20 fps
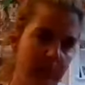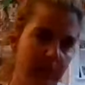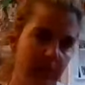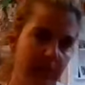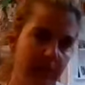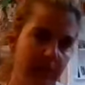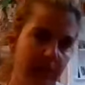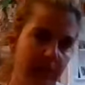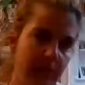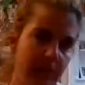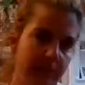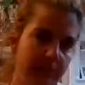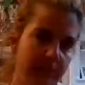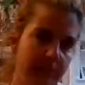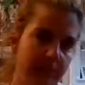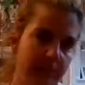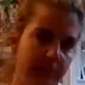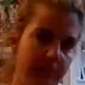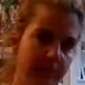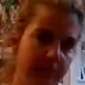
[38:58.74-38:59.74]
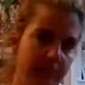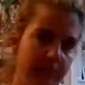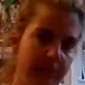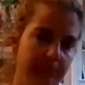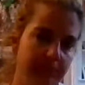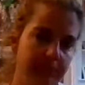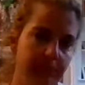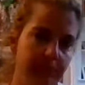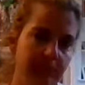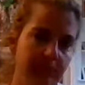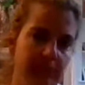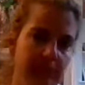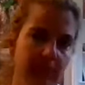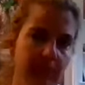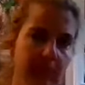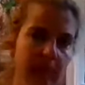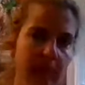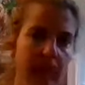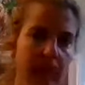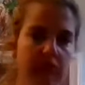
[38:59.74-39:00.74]
to the ceiling.
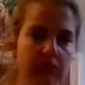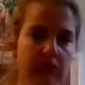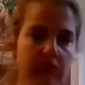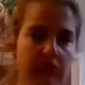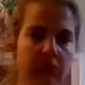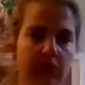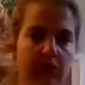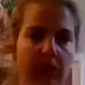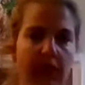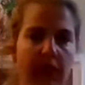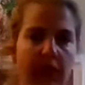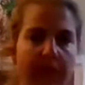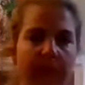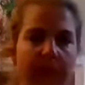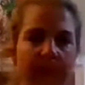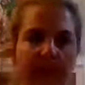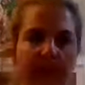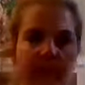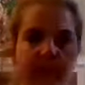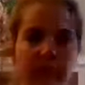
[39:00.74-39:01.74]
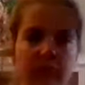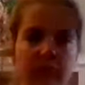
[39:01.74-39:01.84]
So crescent